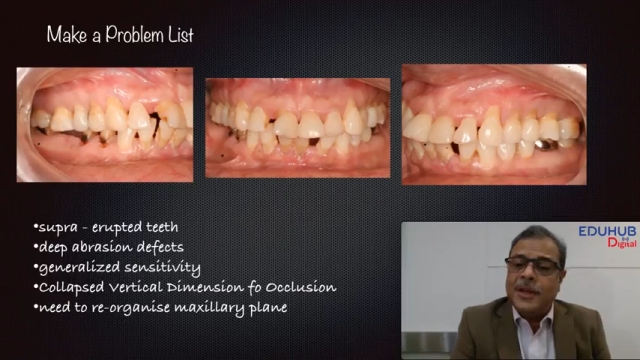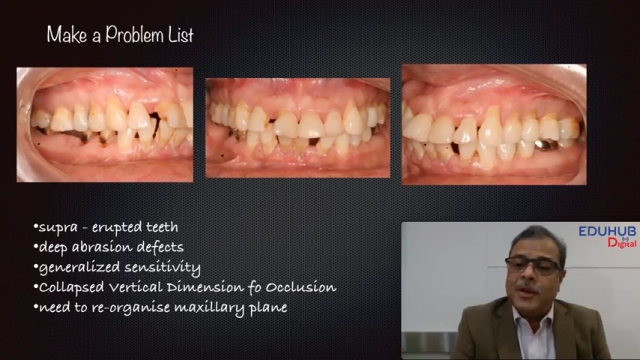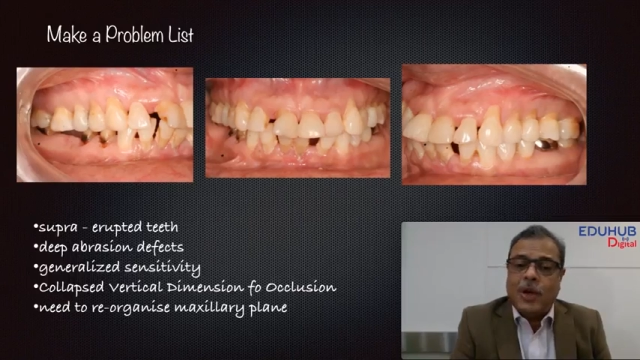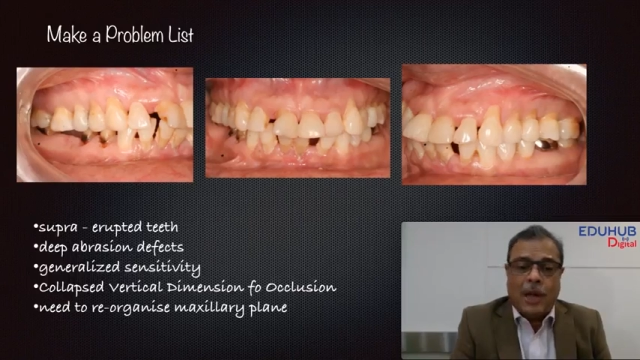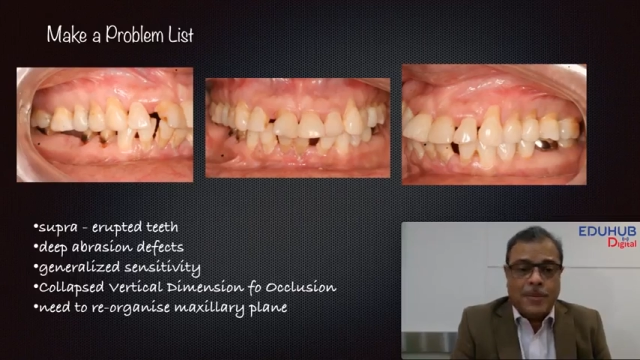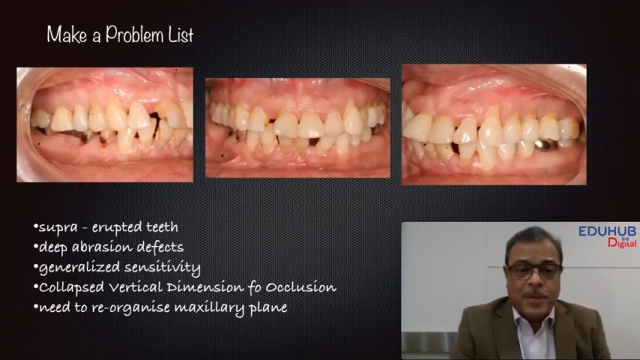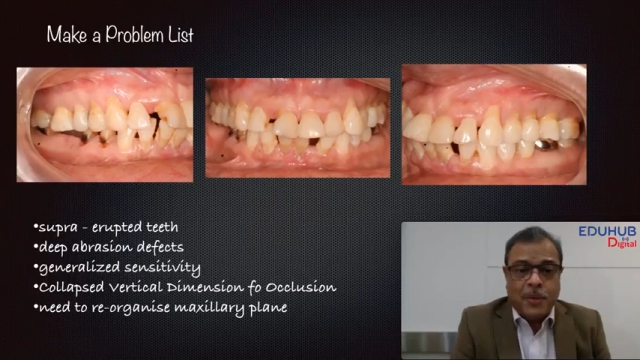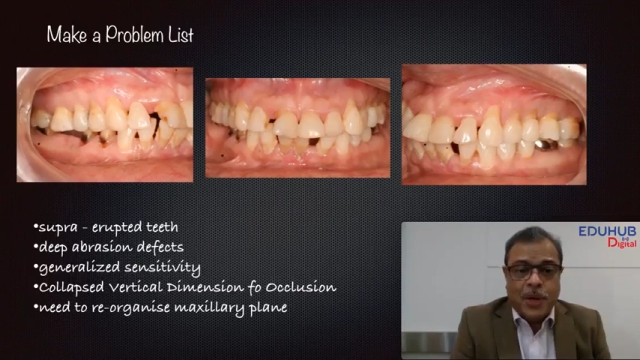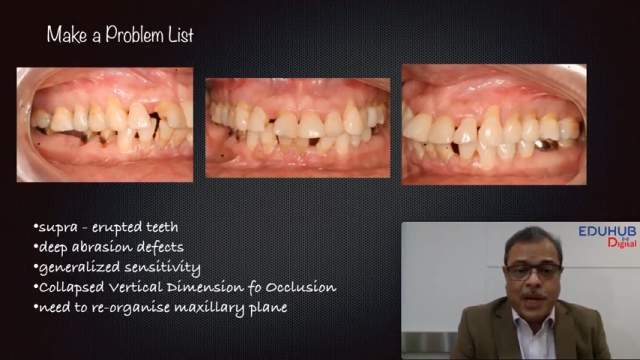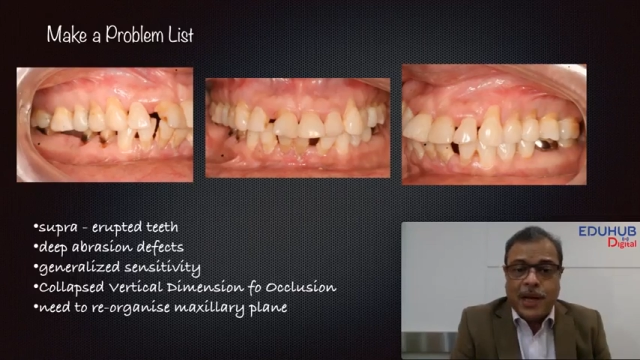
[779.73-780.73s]
collapse in
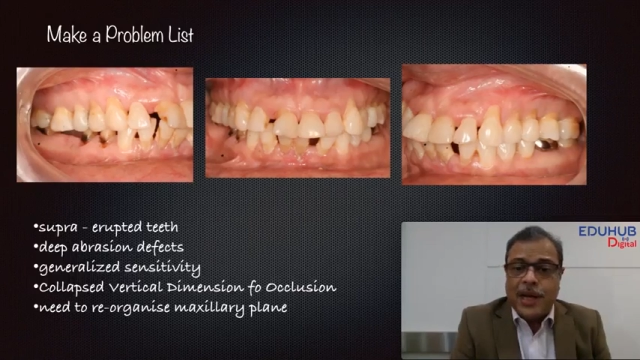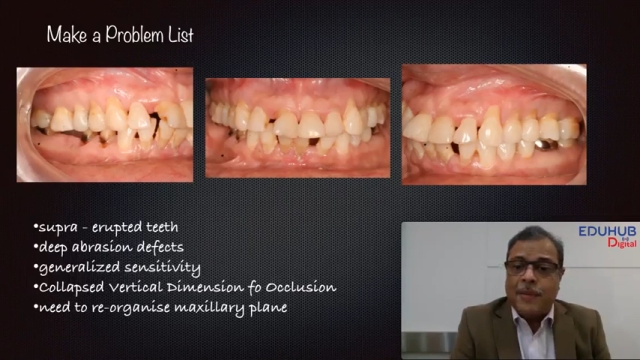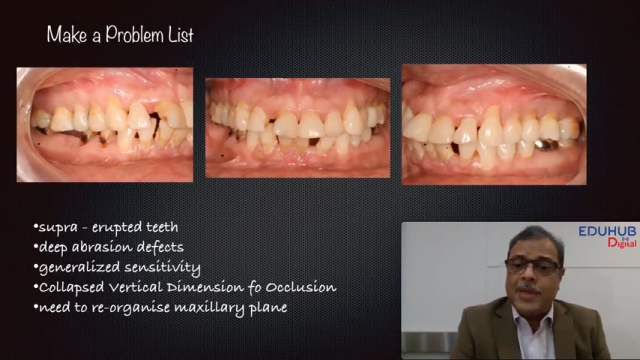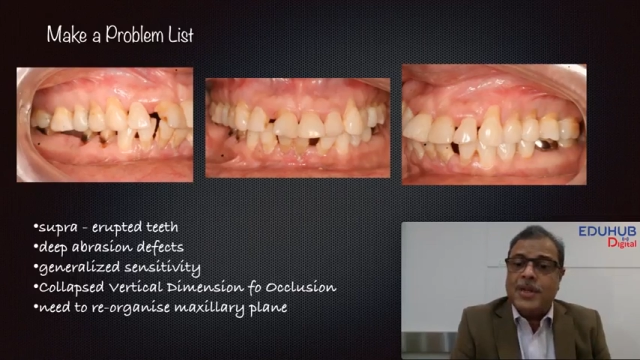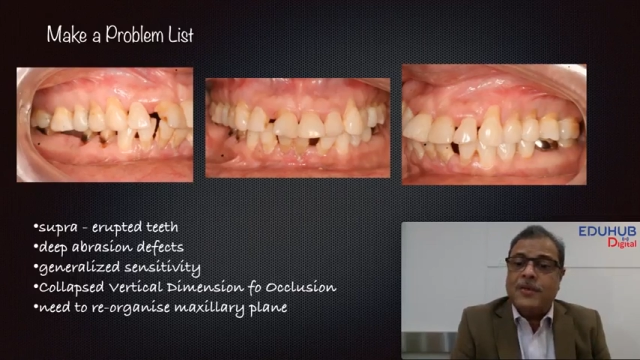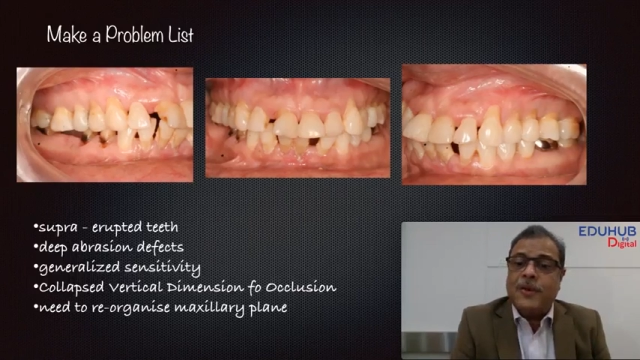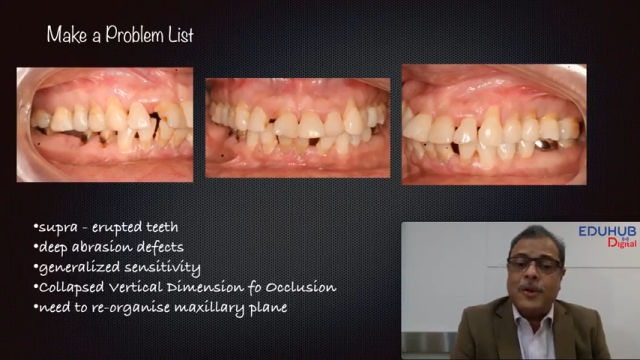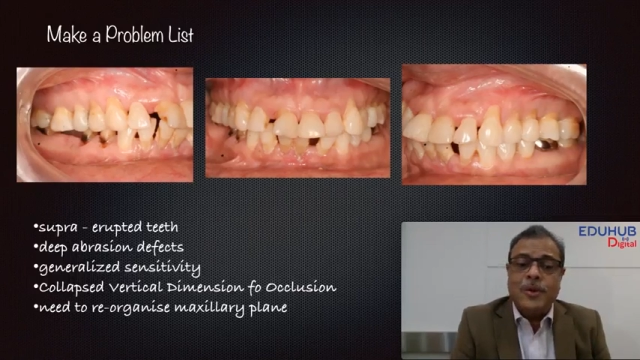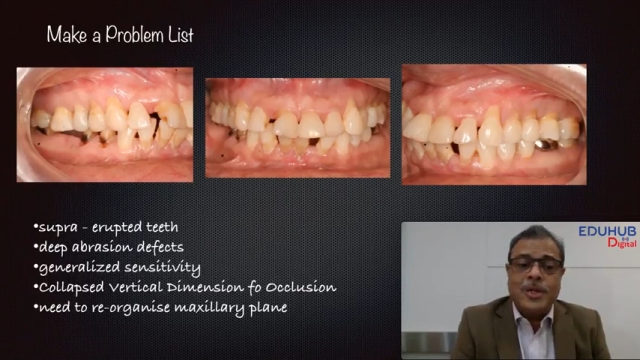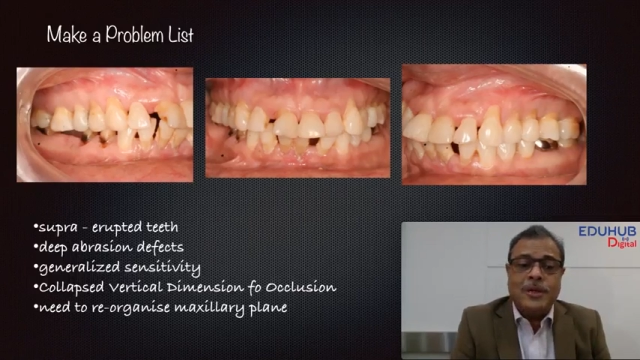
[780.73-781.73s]
vertical dimension of
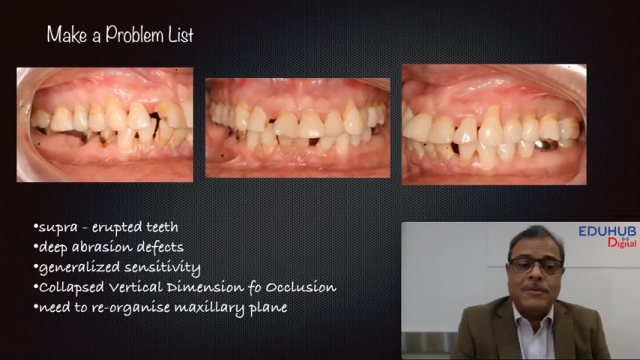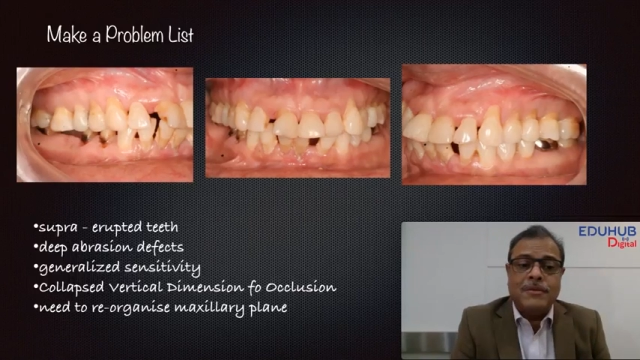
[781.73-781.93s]
occlusion,